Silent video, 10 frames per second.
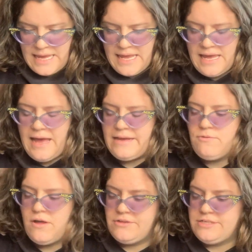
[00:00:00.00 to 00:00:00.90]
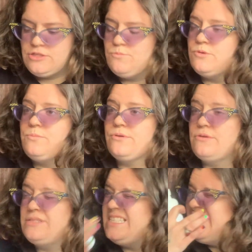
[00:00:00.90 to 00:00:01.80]
a high quality super
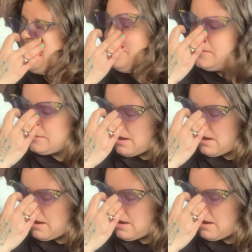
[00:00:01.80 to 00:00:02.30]
protein.